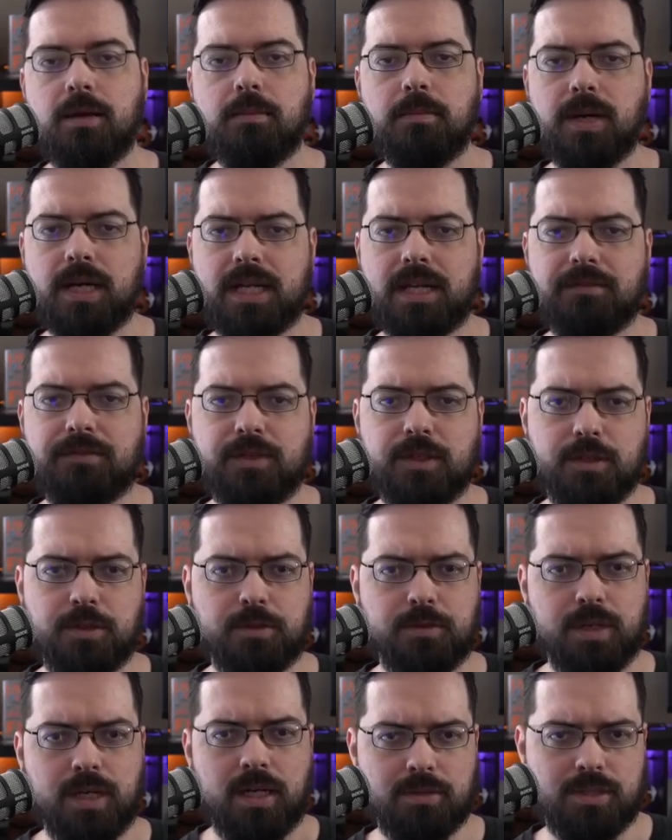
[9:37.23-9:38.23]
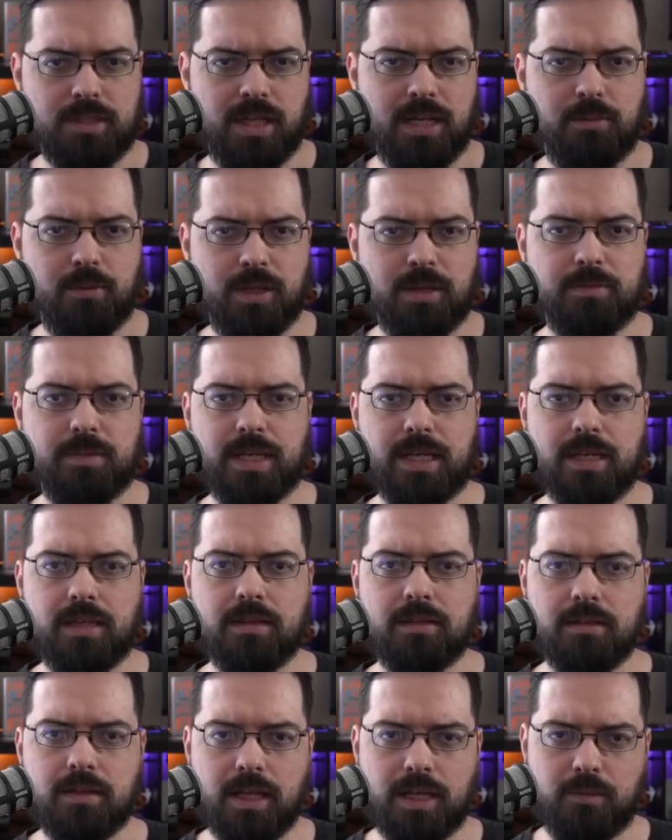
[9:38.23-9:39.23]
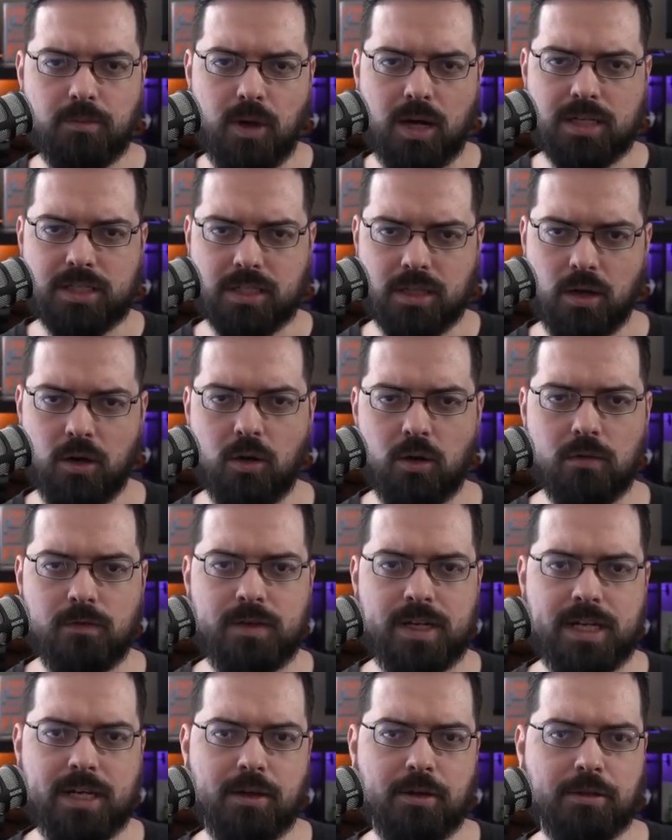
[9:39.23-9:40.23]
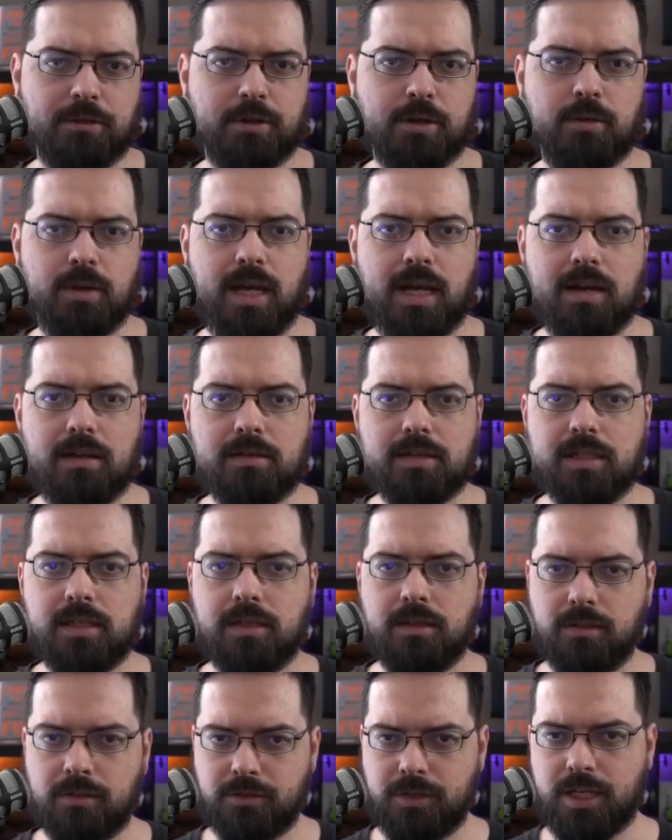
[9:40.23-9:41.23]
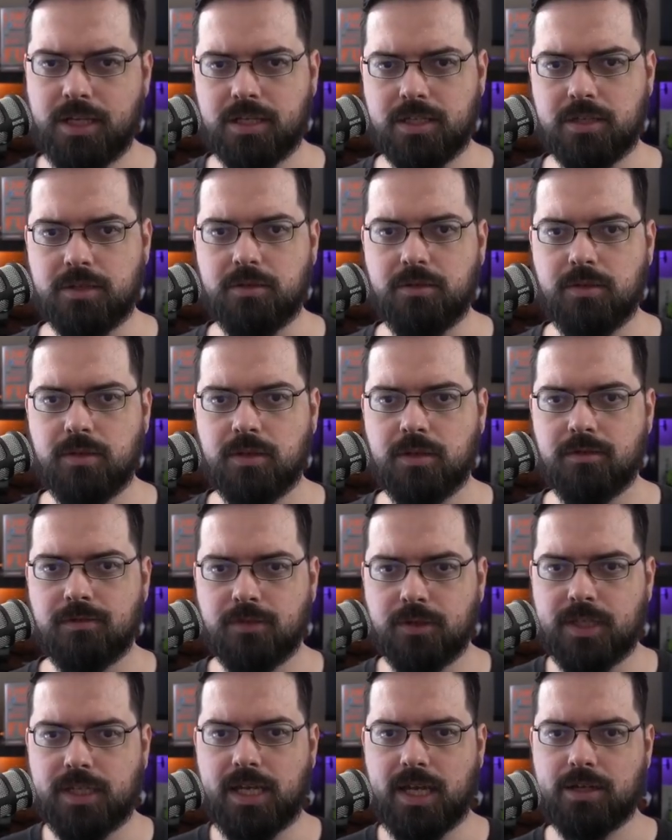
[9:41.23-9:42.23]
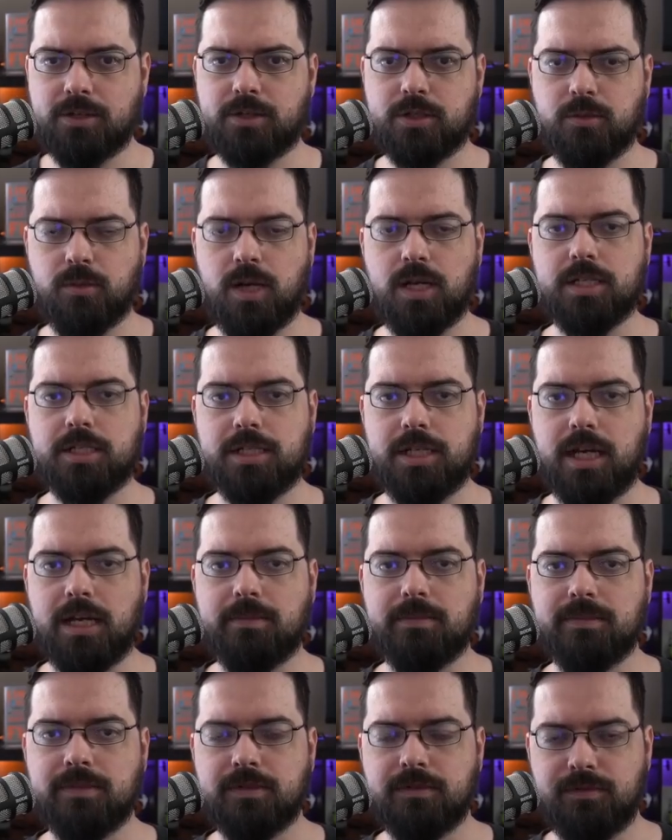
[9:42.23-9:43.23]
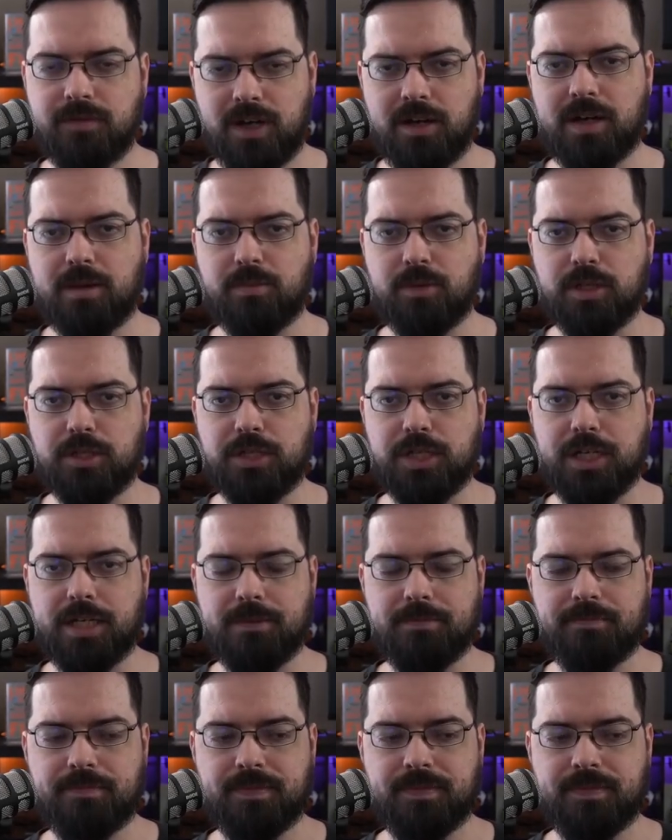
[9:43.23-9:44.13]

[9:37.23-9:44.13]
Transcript: But if you stayed with me and watched the whole video throughout, thank you for the extra watch time. Very appreciated.